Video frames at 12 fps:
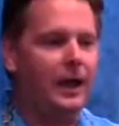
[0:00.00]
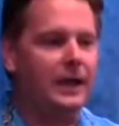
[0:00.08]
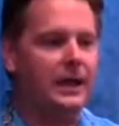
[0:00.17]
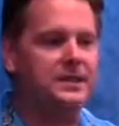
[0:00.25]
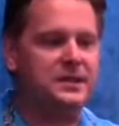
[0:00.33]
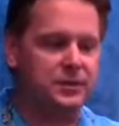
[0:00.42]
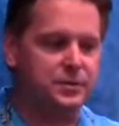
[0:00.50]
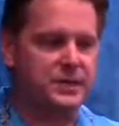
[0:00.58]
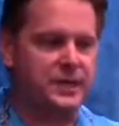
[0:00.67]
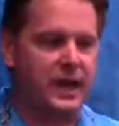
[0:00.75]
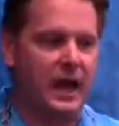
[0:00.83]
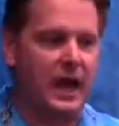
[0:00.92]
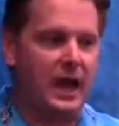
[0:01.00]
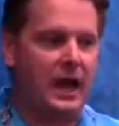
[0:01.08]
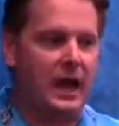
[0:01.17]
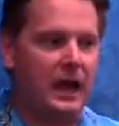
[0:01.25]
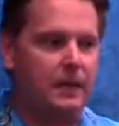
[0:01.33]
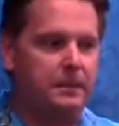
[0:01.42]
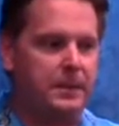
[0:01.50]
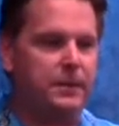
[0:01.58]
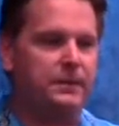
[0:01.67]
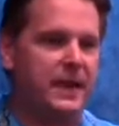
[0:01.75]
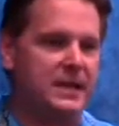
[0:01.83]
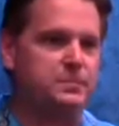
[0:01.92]
It's interesting.
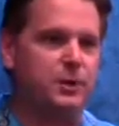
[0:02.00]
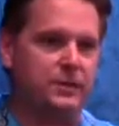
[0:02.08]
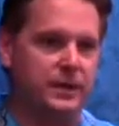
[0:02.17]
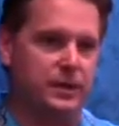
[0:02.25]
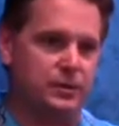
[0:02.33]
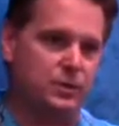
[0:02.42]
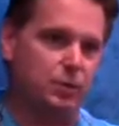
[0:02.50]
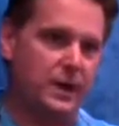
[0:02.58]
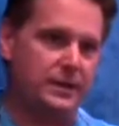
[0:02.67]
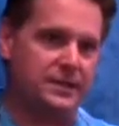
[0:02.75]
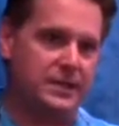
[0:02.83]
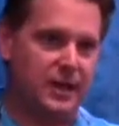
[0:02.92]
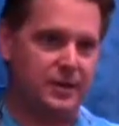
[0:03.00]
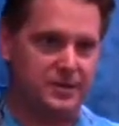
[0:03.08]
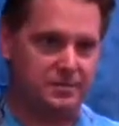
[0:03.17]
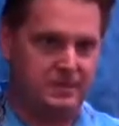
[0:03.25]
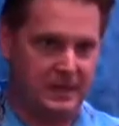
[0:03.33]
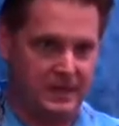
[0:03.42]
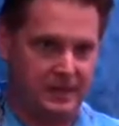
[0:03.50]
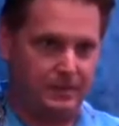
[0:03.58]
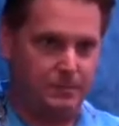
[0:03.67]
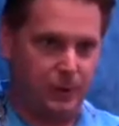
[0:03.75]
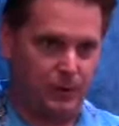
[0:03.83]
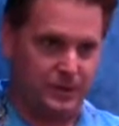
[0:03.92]
People have asked me over the years what scares me
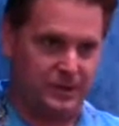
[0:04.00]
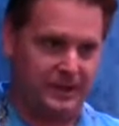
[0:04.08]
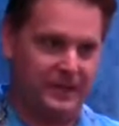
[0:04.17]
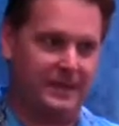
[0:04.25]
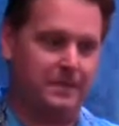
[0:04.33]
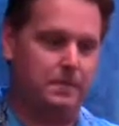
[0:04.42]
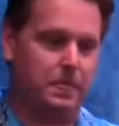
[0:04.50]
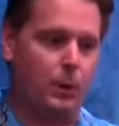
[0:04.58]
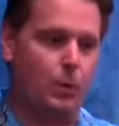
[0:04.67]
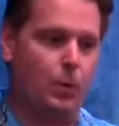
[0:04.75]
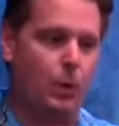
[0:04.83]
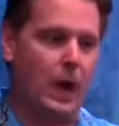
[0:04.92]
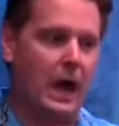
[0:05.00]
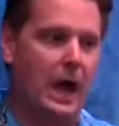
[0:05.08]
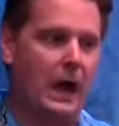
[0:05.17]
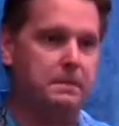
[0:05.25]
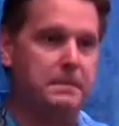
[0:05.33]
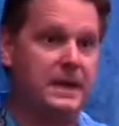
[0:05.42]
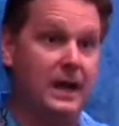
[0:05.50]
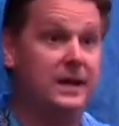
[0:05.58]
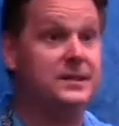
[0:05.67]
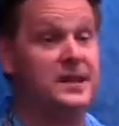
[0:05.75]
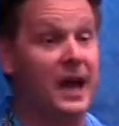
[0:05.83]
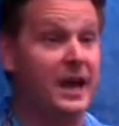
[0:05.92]
personally.
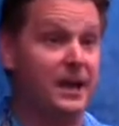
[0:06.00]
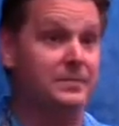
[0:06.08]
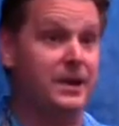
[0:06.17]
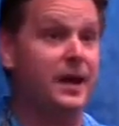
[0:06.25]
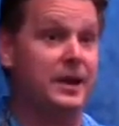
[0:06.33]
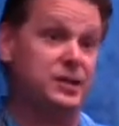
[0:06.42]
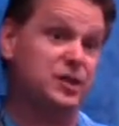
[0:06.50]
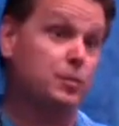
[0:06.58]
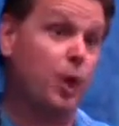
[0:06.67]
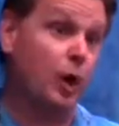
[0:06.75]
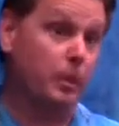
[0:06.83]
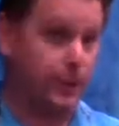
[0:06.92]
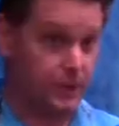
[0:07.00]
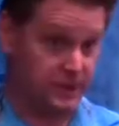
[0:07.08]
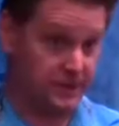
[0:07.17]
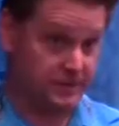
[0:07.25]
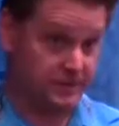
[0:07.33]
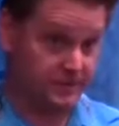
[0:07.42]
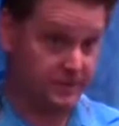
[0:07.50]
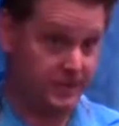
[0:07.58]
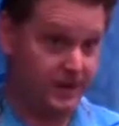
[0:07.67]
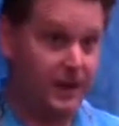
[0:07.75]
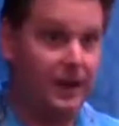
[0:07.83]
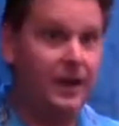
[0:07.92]
Because I am not a small person,
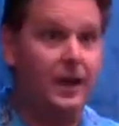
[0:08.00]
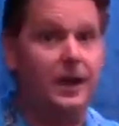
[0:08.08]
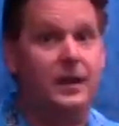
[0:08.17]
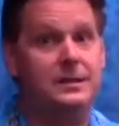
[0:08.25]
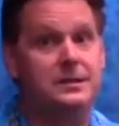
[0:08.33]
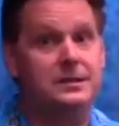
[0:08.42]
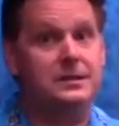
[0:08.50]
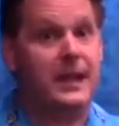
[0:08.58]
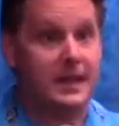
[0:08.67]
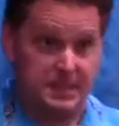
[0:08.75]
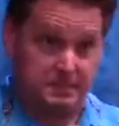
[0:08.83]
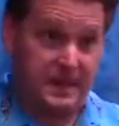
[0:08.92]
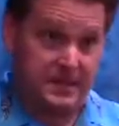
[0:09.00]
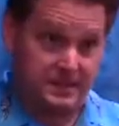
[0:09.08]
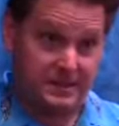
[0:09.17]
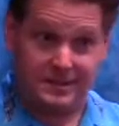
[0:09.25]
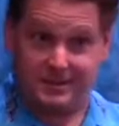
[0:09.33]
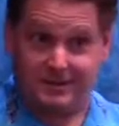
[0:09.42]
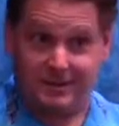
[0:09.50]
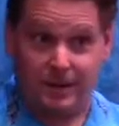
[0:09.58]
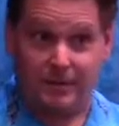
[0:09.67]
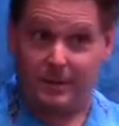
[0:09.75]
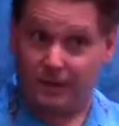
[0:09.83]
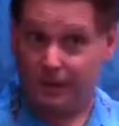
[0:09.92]
tight spaces,
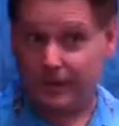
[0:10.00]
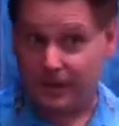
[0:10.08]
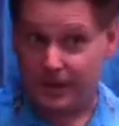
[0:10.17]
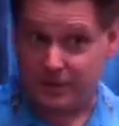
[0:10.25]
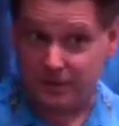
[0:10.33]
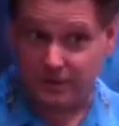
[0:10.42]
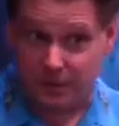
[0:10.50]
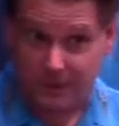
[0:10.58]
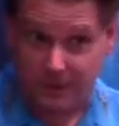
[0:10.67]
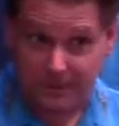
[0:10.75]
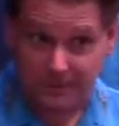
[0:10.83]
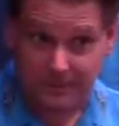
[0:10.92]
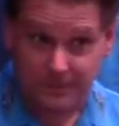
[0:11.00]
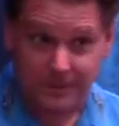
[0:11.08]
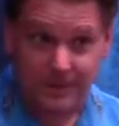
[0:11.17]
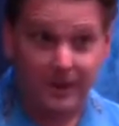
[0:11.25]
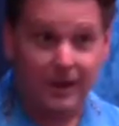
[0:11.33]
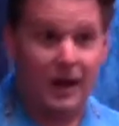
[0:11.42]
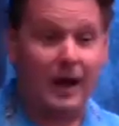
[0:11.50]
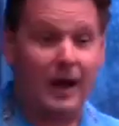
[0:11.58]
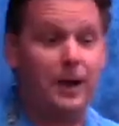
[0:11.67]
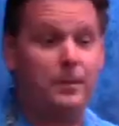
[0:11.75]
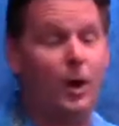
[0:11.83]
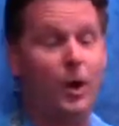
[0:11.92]
I'm a little bit claustrophobic,
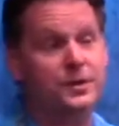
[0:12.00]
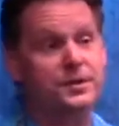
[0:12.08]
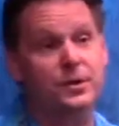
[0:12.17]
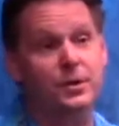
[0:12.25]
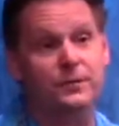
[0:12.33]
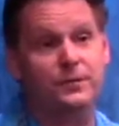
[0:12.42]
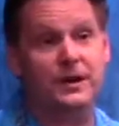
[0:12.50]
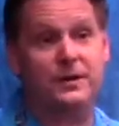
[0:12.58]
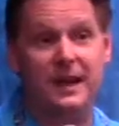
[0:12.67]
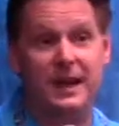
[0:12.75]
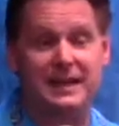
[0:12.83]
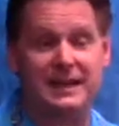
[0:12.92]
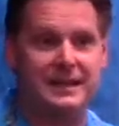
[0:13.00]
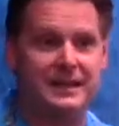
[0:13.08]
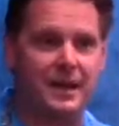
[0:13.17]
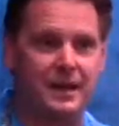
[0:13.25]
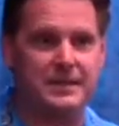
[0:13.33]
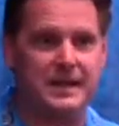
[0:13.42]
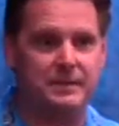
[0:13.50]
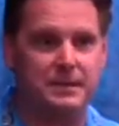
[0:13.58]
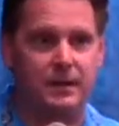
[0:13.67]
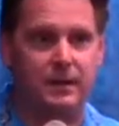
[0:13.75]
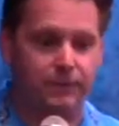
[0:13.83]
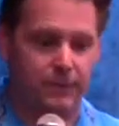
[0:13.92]
I'm also afraid of anything that comes at
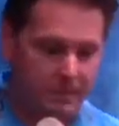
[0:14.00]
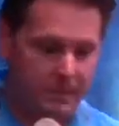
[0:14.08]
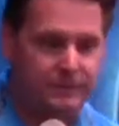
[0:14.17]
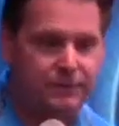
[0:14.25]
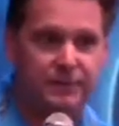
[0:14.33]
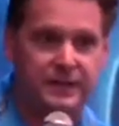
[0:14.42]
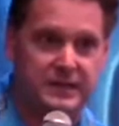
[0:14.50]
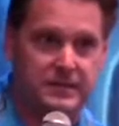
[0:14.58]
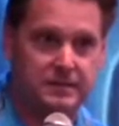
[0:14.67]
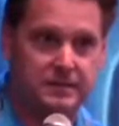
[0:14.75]
me from my feet.